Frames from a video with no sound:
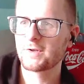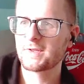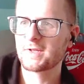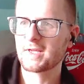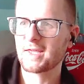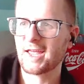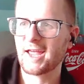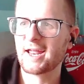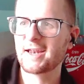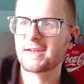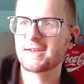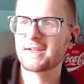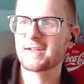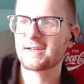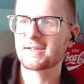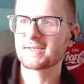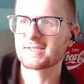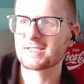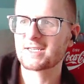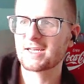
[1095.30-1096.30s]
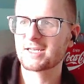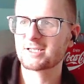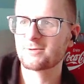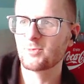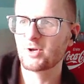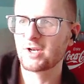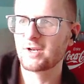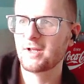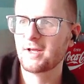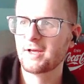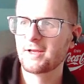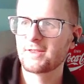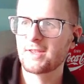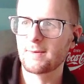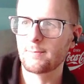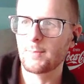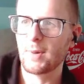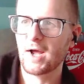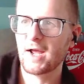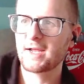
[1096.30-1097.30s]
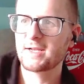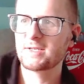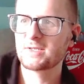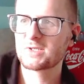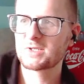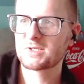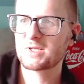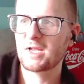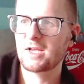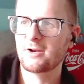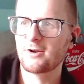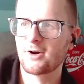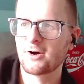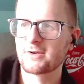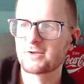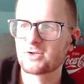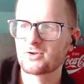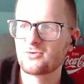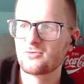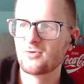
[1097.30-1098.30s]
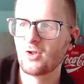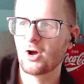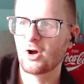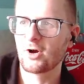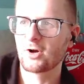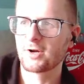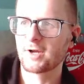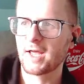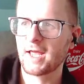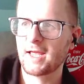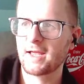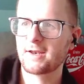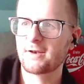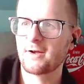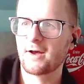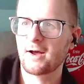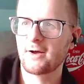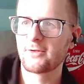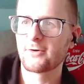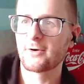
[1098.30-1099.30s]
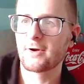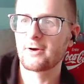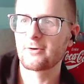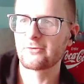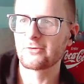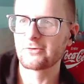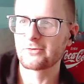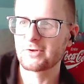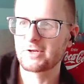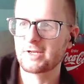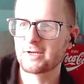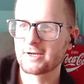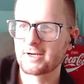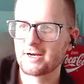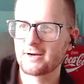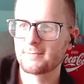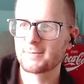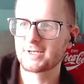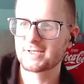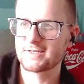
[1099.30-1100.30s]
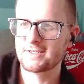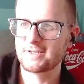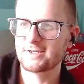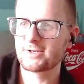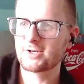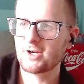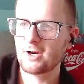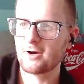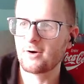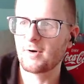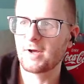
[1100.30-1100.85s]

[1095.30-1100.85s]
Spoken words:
the candidate assessment that Biden stayed on too long and other elderly incumbents need to go.